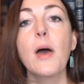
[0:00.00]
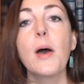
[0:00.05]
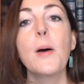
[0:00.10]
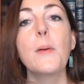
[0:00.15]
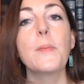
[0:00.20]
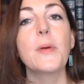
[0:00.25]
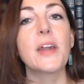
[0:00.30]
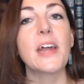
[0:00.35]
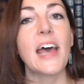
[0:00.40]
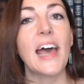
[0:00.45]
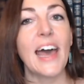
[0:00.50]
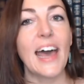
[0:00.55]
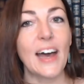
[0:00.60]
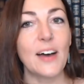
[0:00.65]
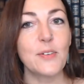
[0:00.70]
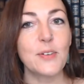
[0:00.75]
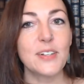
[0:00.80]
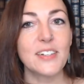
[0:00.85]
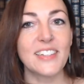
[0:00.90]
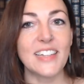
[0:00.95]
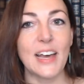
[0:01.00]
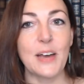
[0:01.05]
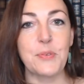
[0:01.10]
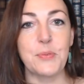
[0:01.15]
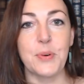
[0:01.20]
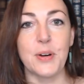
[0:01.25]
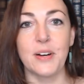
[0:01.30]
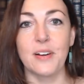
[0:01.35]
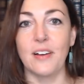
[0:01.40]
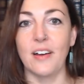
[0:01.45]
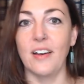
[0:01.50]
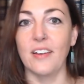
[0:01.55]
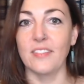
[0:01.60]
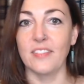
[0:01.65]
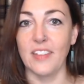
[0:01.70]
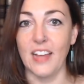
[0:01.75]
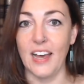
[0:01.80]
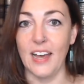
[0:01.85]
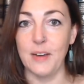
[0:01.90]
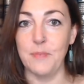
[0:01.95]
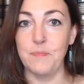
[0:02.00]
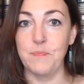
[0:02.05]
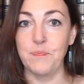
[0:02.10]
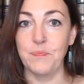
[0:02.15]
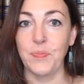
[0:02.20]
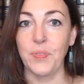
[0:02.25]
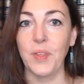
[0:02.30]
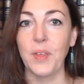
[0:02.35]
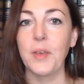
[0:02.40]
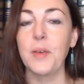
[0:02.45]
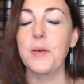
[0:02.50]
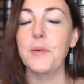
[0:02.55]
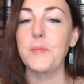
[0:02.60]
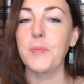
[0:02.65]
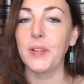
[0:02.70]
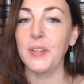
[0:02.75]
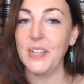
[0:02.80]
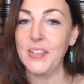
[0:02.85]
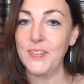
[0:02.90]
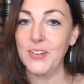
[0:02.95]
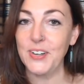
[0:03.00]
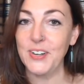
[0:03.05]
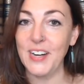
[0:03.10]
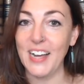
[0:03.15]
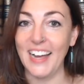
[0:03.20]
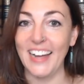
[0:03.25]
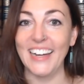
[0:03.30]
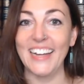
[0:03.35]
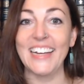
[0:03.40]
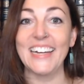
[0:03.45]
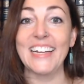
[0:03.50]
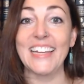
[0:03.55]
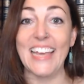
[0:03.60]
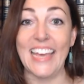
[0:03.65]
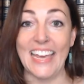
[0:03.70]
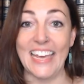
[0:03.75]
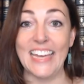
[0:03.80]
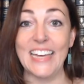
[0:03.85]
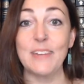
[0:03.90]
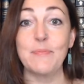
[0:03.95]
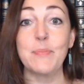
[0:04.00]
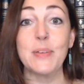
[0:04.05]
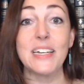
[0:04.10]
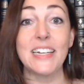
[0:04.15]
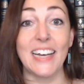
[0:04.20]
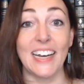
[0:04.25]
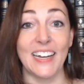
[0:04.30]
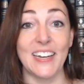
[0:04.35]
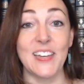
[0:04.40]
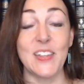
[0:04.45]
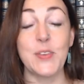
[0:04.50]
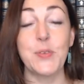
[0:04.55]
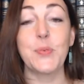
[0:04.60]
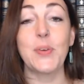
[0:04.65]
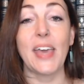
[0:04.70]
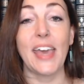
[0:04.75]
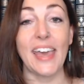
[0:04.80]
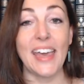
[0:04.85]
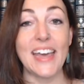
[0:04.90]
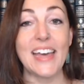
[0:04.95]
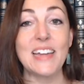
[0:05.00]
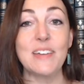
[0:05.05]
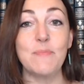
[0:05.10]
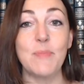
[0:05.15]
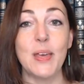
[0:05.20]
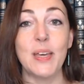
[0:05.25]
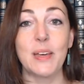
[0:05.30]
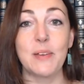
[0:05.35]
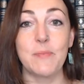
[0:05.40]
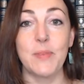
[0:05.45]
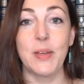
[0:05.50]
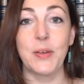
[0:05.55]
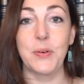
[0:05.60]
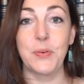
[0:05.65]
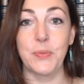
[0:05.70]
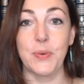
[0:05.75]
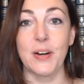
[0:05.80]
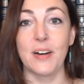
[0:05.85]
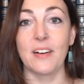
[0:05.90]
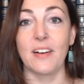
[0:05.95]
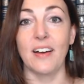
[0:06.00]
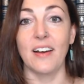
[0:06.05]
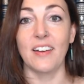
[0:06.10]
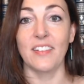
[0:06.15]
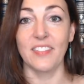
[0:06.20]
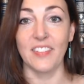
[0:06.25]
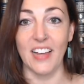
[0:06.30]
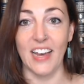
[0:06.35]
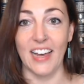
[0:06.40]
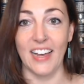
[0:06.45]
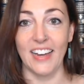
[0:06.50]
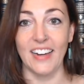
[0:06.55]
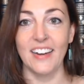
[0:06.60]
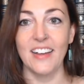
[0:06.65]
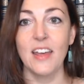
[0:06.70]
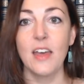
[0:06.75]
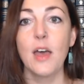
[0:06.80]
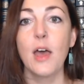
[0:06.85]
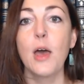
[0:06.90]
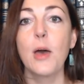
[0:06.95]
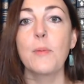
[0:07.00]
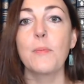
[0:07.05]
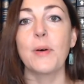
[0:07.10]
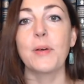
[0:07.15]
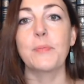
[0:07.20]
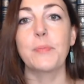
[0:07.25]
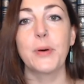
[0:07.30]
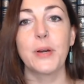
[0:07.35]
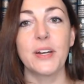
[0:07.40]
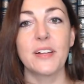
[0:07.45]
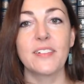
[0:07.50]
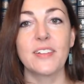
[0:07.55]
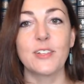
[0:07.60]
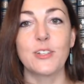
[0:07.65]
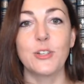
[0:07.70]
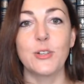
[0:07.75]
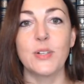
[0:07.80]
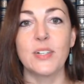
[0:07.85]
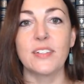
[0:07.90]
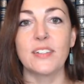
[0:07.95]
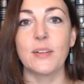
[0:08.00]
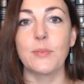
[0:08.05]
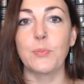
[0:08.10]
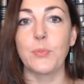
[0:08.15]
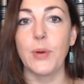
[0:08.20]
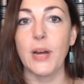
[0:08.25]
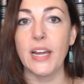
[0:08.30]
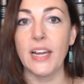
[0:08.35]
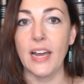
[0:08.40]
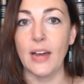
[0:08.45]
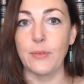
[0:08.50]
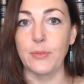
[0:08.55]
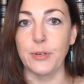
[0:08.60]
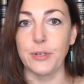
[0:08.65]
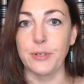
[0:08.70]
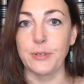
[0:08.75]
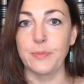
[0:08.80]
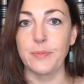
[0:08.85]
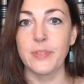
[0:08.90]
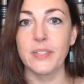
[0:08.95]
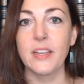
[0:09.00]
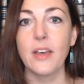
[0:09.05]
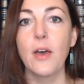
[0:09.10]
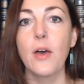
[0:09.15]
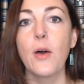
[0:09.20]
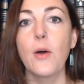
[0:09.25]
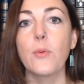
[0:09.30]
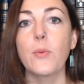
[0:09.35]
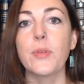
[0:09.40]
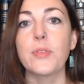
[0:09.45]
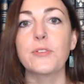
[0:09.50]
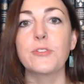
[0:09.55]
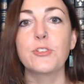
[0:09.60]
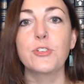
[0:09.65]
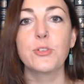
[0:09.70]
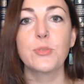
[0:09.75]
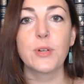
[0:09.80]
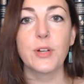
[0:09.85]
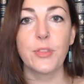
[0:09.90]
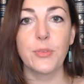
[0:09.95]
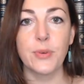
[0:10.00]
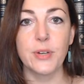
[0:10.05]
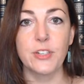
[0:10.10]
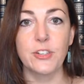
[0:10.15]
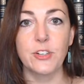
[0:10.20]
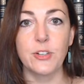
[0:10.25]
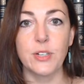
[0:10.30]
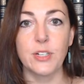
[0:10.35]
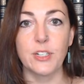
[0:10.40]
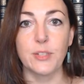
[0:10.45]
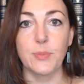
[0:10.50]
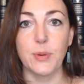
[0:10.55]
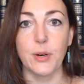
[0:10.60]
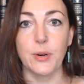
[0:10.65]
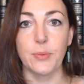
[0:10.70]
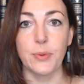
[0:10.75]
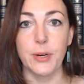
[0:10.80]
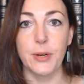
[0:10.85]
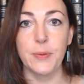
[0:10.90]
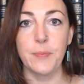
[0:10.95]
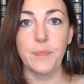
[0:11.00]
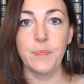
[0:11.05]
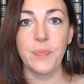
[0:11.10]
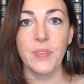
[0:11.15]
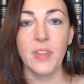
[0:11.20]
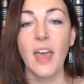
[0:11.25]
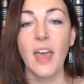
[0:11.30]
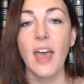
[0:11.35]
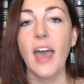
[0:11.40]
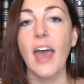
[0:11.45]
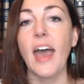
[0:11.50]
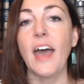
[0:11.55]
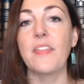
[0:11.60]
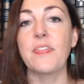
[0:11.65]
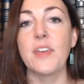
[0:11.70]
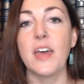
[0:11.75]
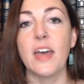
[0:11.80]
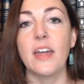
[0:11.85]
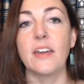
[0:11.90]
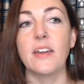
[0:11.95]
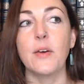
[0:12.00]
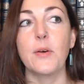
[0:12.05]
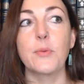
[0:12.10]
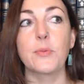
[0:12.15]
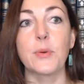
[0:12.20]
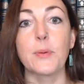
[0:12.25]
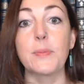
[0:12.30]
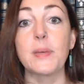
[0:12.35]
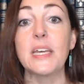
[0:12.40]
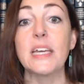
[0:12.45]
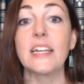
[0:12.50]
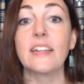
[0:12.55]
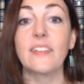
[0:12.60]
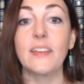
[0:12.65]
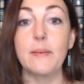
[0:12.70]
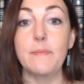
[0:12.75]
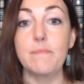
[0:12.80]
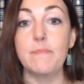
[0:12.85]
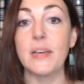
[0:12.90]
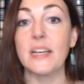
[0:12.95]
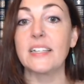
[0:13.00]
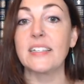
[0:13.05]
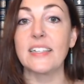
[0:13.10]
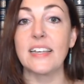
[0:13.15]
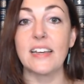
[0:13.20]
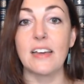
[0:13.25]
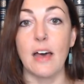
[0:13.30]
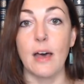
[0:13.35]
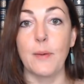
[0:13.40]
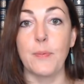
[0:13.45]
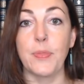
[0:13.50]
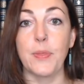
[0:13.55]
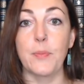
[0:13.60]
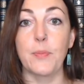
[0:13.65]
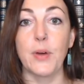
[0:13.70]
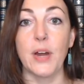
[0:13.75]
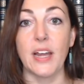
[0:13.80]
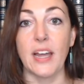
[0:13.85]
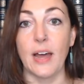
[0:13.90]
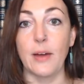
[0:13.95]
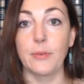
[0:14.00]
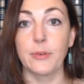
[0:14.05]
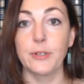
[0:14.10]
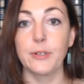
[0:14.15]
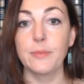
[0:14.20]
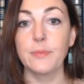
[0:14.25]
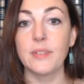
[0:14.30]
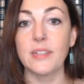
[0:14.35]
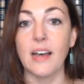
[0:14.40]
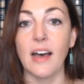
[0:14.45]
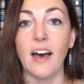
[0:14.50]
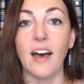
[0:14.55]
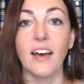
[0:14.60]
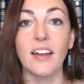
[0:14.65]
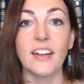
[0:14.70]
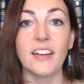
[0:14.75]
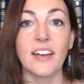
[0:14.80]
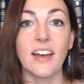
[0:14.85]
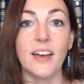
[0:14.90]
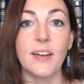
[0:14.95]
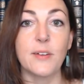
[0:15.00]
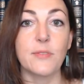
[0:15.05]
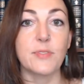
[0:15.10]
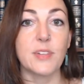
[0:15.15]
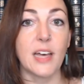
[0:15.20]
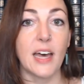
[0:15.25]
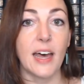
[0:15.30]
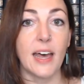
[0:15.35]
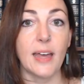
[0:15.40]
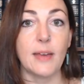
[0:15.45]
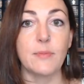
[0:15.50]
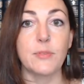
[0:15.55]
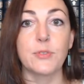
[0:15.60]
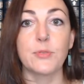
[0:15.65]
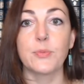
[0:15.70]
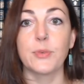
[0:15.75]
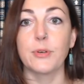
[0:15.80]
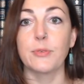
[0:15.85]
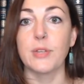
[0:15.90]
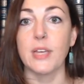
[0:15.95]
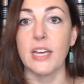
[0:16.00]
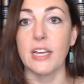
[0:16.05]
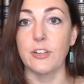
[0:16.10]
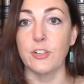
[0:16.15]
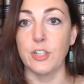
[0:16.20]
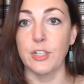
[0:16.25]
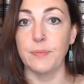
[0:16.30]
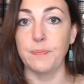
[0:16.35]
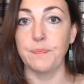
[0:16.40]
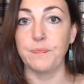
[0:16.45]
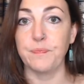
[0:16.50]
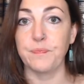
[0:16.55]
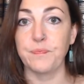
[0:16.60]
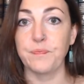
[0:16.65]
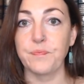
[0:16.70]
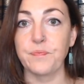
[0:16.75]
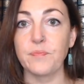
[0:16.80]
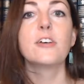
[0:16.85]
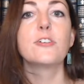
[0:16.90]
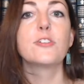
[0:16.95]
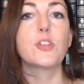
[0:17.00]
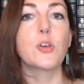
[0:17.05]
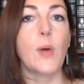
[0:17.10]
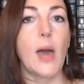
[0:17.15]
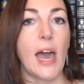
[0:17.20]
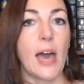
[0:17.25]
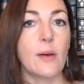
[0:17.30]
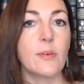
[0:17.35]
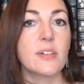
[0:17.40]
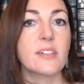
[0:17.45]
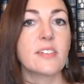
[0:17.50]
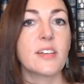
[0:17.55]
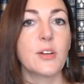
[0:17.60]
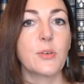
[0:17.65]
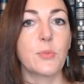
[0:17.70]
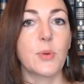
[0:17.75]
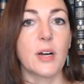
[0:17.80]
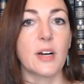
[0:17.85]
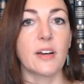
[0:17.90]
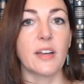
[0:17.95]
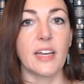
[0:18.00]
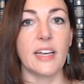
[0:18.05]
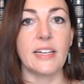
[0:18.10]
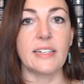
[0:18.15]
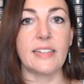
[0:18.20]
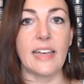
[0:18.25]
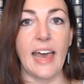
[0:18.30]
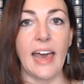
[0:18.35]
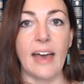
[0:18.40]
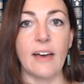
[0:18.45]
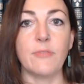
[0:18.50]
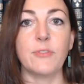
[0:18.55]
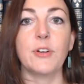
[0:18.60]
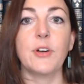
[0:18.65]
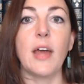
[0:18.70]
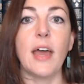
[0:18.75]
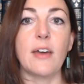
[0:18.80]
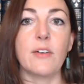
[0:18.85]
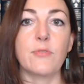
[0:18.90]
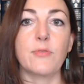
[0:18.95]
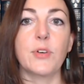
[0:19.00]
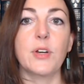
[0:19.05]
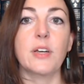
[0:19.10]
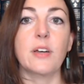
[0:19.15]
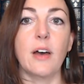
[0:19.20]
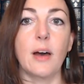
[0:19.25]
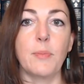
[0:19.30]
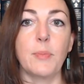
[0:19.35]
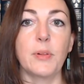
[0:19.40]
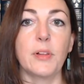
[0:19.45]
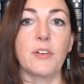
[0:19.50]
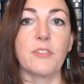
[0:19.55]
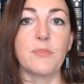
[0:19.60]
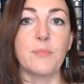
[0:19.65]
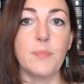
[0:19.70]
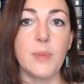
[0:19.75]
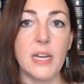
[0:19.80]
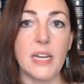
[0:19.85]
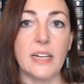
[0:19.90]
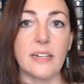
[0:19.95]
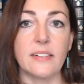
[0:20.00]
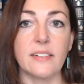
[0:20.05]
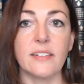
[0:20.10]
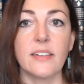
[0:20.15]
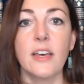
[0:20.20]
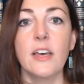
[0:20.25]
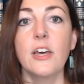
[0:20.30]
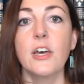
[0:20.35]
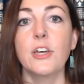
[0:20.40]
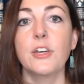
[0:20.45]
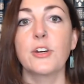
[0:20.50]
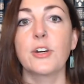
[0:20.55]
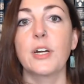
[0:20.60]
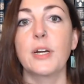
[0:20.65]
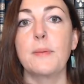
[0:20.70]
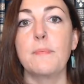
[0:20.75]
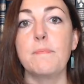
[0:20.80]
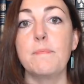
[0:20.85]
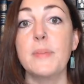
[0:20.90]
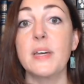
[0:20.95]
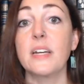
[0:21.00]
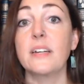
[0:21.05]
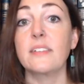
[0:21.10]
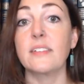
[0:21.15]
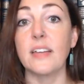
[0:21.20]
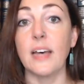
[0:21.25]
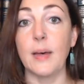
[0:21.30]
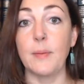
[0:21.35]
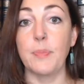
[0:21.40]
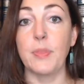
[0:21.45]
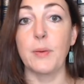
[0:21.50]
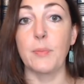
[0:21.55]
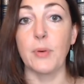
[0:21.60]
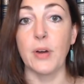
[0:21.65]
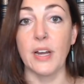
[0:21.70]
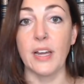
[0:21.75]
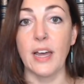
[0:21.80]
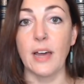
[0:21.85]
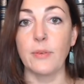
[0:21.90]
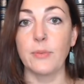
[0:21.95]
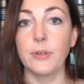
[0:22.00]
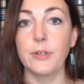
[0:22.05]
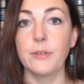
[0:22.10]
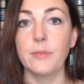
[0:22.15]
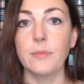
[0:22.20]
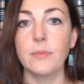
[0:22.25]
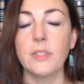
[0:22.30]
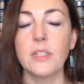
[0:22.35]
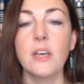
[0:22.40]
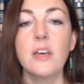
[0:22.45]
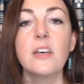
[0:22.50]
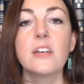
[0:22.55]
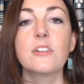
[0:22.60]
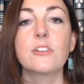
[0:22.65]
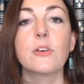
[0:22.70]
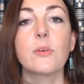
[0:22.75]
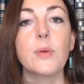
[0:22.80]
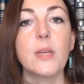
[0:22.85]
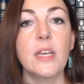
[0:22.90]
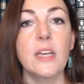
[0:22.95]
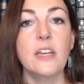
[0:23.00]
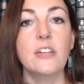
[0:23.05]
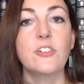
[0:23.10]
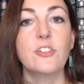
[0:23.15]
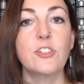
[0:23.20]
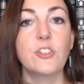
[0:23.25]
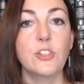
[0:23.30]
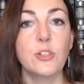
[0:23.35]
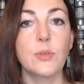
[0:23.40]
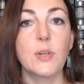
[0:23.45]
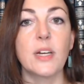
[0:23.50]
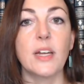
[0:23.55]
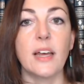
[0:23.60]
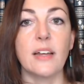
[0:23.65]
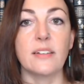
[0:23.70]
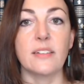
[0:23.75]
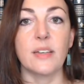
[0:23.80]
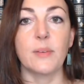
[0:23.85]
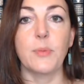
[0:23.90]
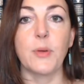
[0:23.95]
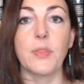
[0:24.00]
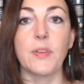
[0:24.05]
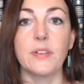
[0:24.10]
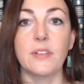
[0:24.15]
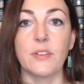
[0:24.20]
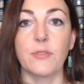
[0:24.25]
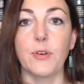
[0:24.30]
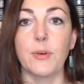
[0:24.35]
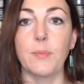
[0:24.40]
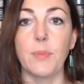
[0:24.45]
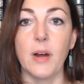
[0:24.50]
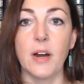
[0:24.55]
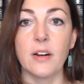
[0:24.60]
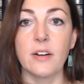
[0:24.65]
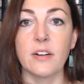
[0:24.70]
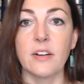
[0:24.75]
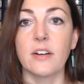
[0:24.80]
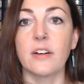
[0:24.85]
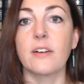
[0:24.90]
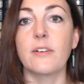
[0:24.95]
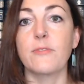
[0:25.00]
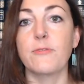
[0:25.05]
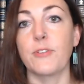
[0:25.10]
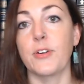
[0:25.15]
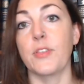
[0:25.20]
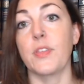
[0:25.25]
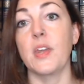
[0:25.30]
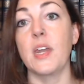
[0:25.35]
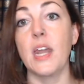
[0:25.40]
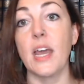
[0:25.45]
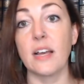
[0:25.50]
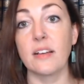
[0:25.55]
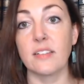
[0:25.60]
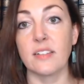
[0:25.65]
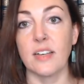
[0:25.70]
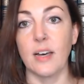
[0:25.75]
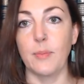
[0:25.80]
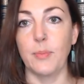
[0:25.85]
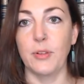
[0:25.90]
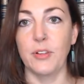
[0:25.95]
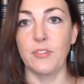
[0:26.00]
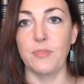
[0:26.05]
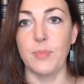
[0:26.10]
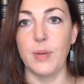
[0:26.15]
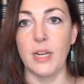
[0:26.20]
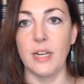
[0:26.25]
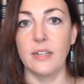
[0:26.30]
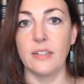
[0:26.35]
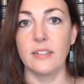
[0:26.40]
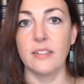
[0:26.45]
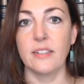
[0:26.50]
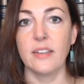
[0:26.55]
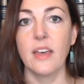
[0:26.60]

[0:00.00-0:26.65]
But how does that work online? Believe it or not, it can be done. You can make a mingle work online by putting the students in breakout rooms with 2 or 3 students per room, and then repeatedly mixing up the breakout rooms on a kind of timed rotation. So how it's going to work is after every couple of minutes, you're going to mix up the breakout rooms so each student ends up with a different partner for the next couple of minutes.